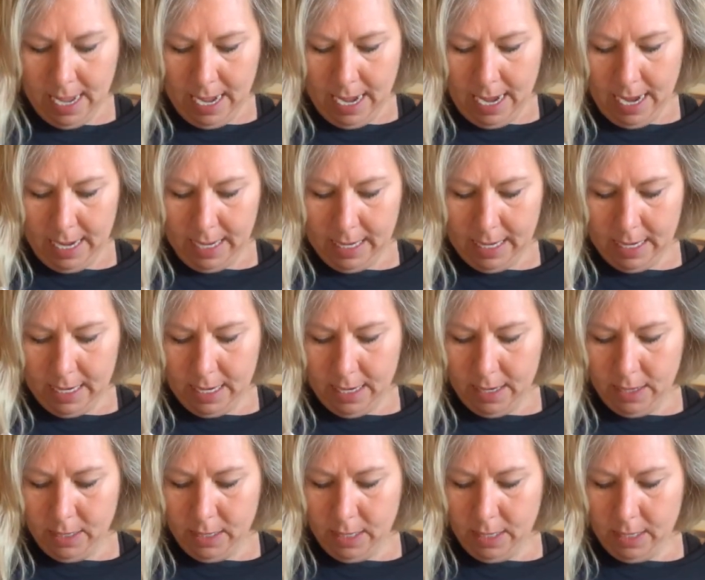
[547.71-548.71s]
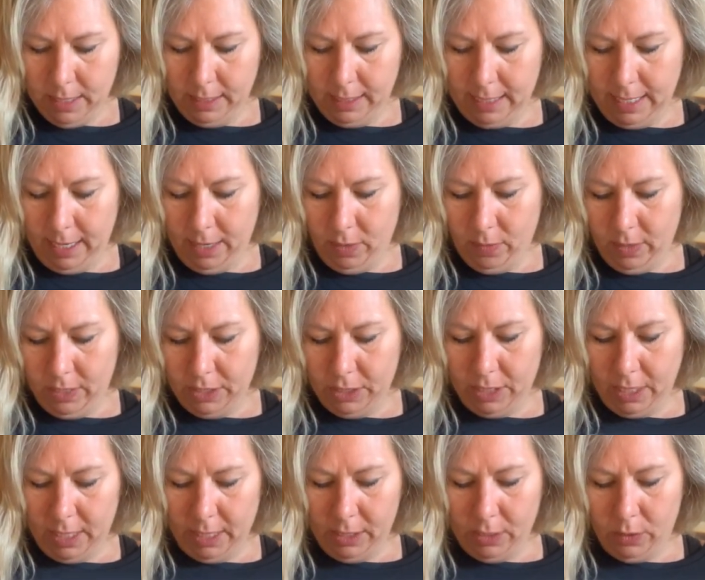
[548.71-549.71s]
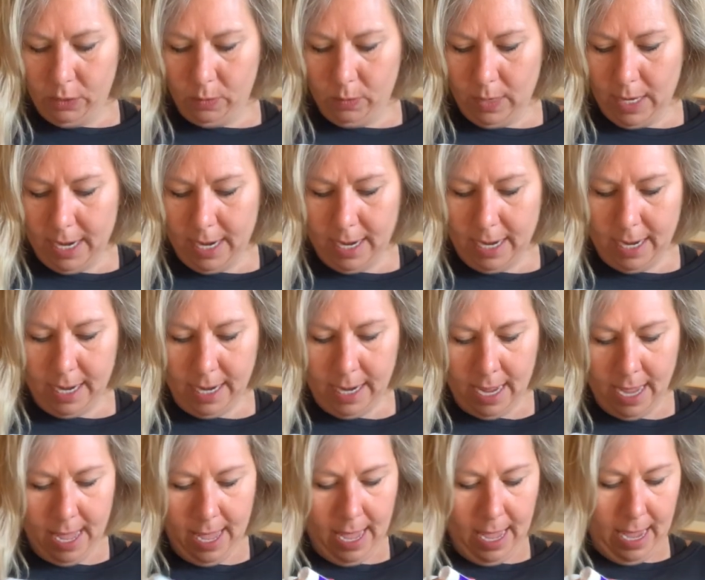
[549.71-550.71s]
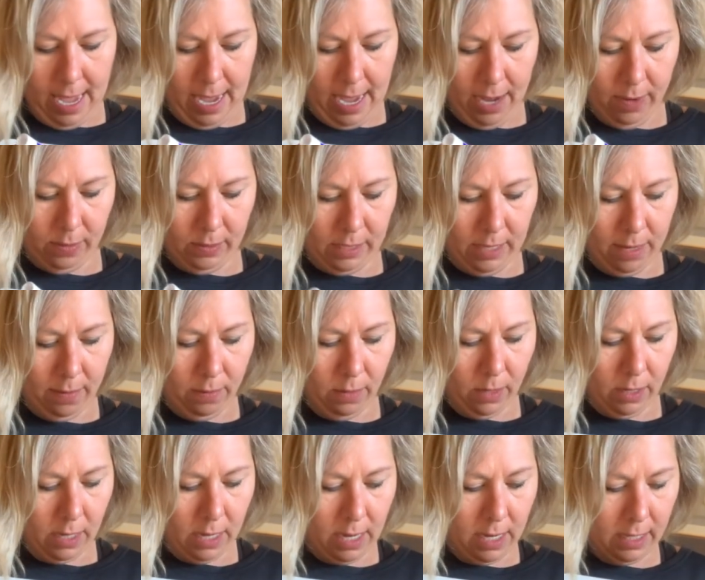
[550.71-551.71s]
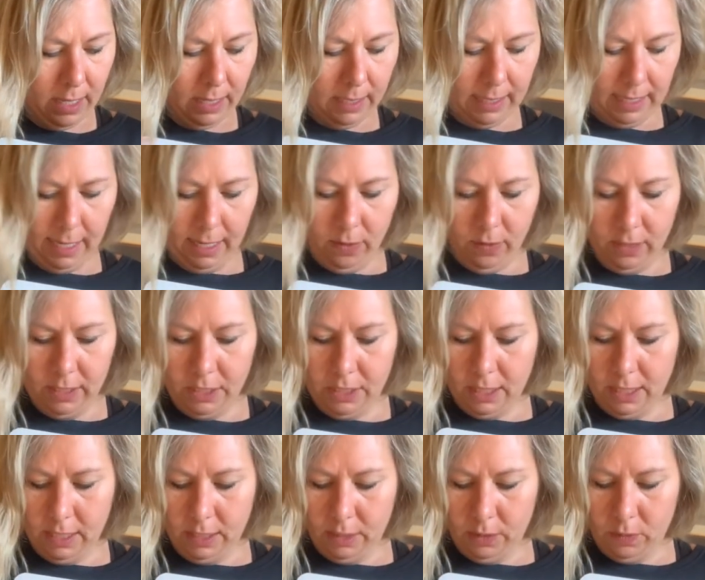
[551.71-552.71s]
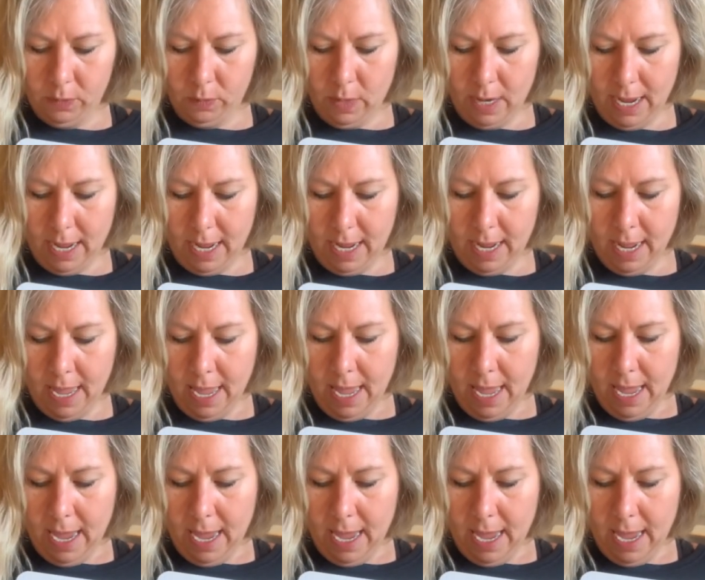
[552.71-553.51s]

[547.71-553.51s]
I cut the sandwich this way. I was able to cut the sandwich this way.